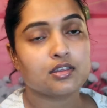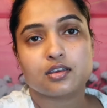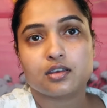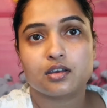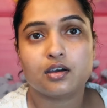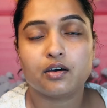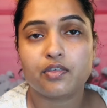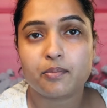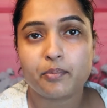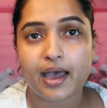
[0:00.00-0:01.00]
the
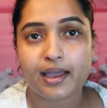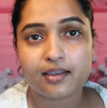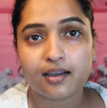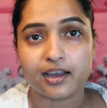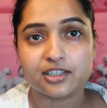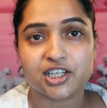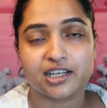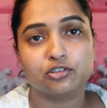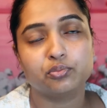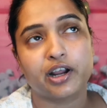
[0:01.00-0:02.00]
PAC
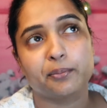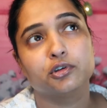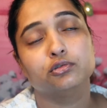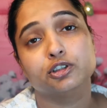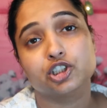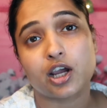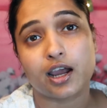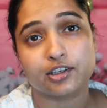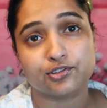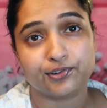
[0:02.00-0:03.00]
eyeshadow primer, which
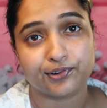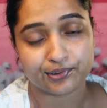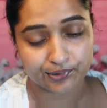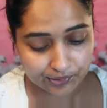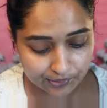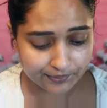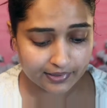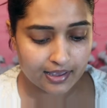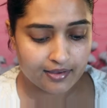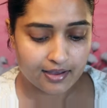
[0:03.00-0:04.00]
I do not
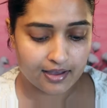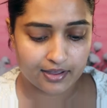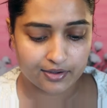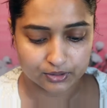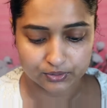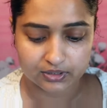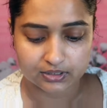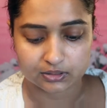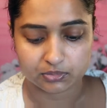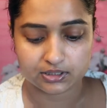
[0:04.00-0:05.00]
own. I own
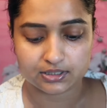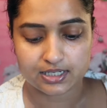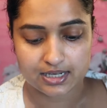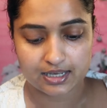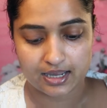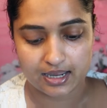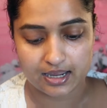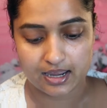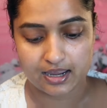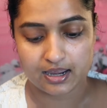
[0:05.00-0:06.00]
the Urban
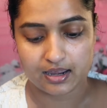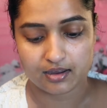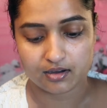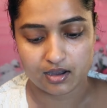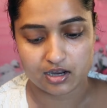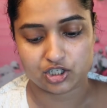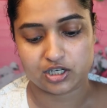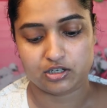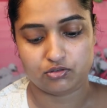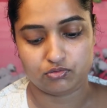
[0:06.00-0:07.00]
Decay
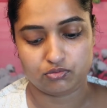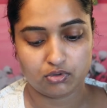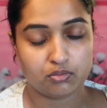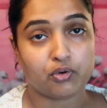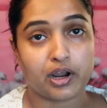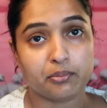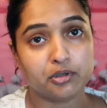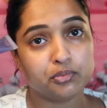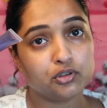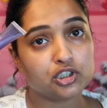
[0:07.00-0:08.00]
eyeshadow primer
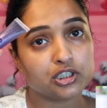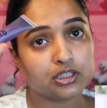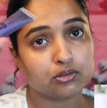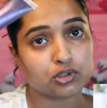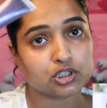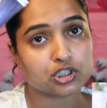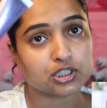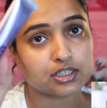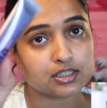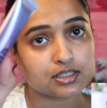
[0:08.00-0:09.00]
portion,
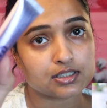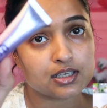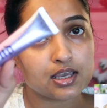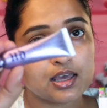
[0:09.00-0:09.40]
which is